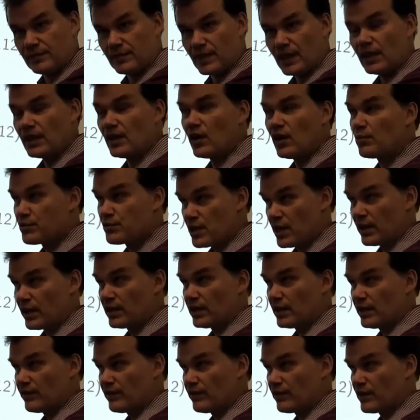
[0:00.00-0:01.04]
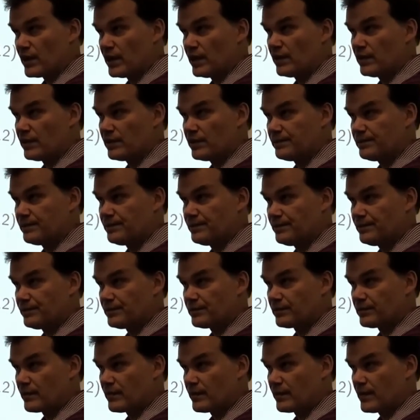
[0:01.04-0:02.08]
in the objective, right?
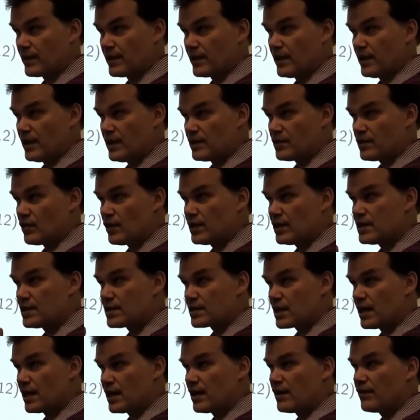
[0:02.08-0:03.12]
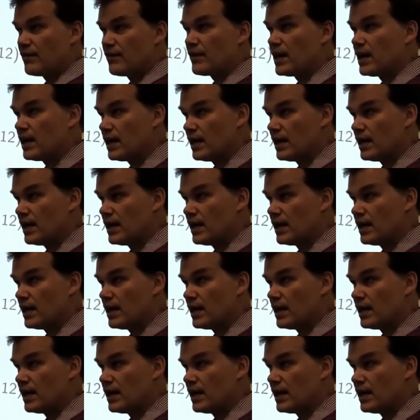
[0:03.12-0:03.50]
So this is kind of